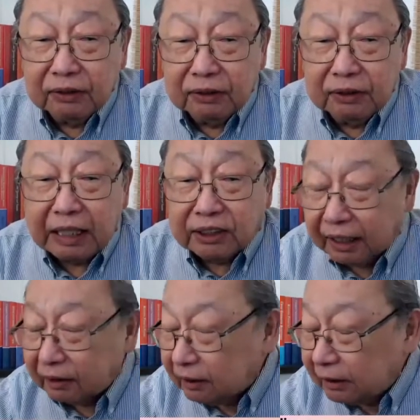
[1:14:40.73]
That's
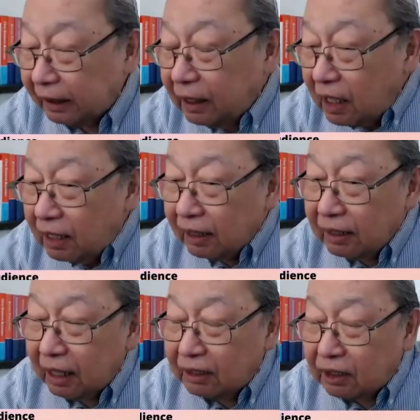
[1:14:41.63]
it. There
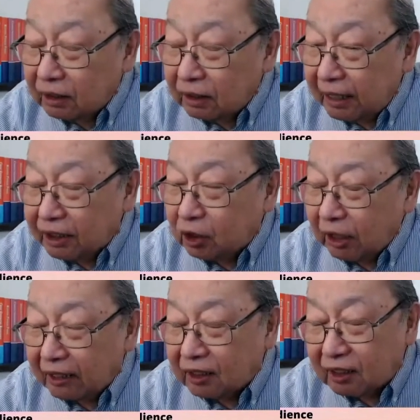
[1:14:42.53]
is
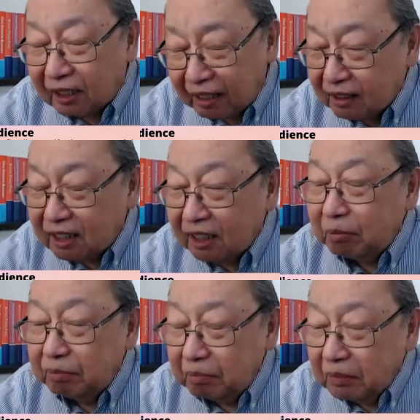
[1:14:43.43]

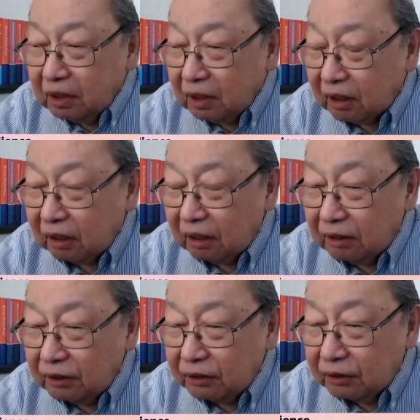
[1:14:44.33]
extensive
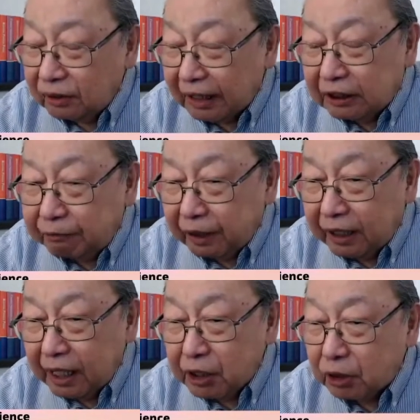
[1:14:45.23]

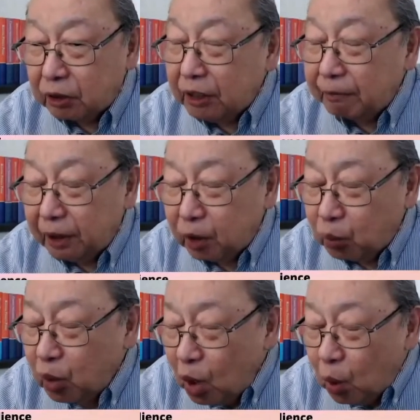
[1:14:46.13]
rectification,
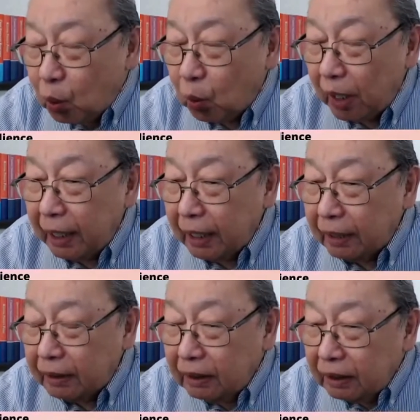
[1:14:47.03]
even
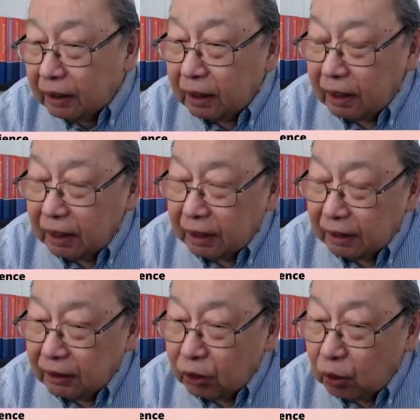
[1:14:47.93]
where
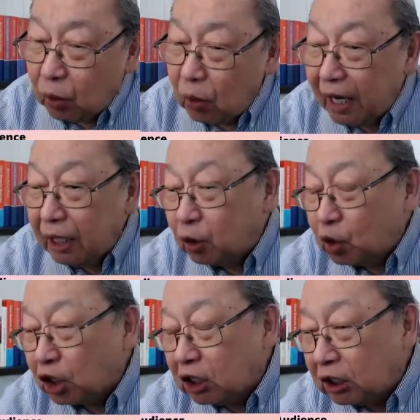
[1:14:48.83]
no
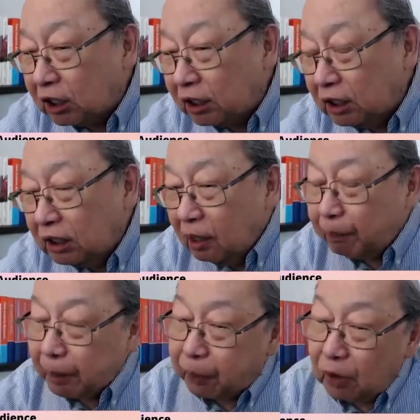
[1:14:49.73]
errors occurred.
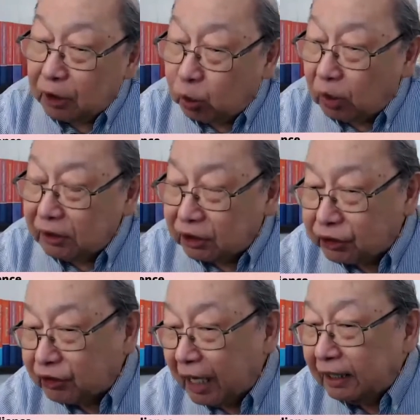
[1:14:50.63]
People had to
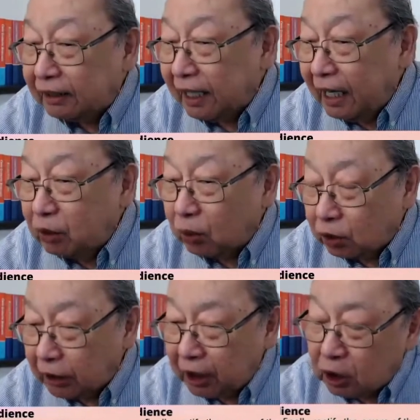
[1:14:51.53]
understand that
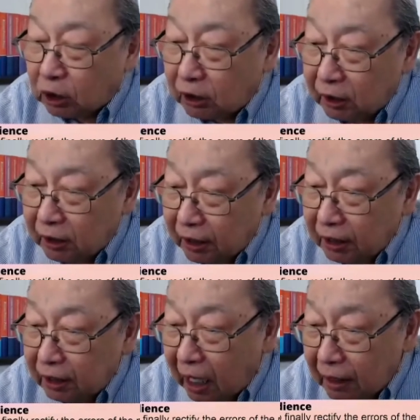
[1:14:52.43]
errors had occurred
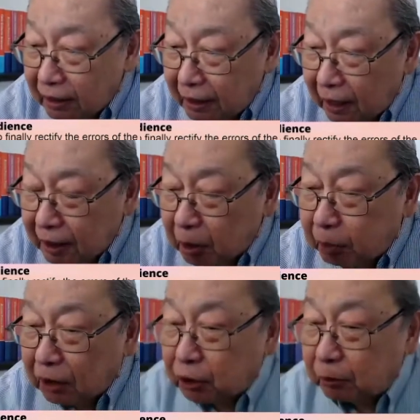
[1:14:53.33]
in other
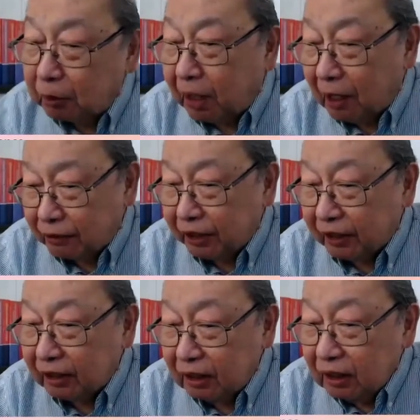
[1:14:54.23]
parts of the
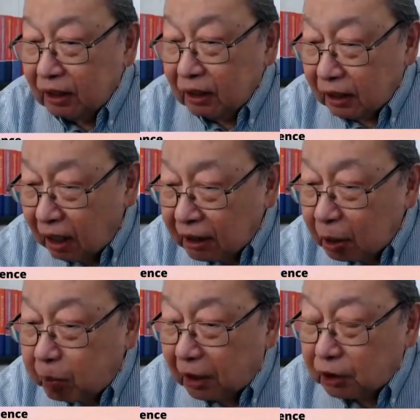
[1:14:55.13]
party,
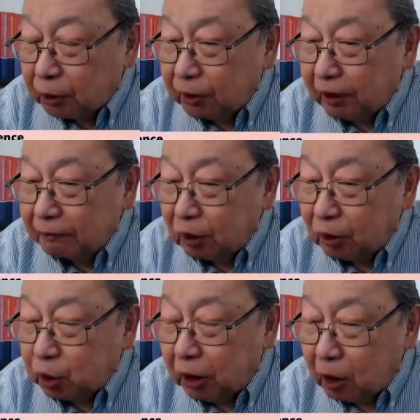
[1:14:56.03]
other parts of the
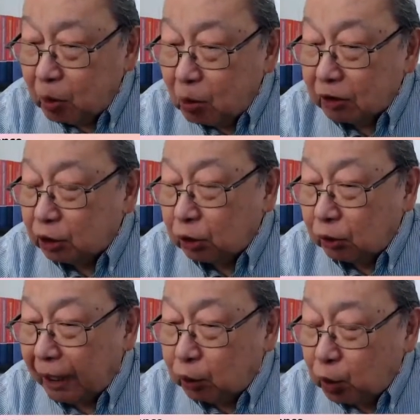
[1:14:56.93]
revolutionary movement, so
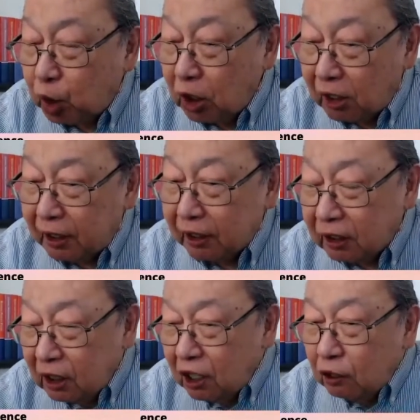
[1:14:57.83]
they could
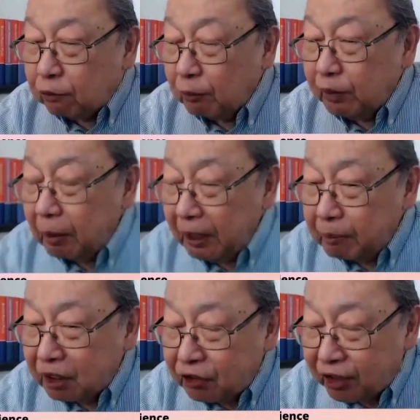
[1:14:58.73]
learn from the
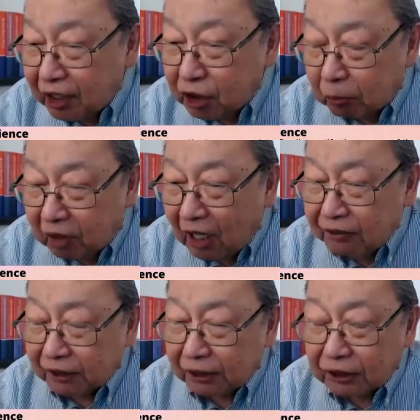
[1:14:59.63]
mistakes of
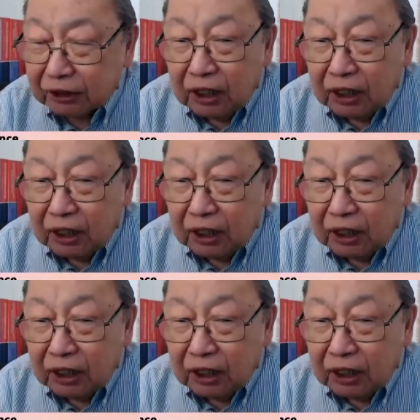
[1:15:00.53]
others.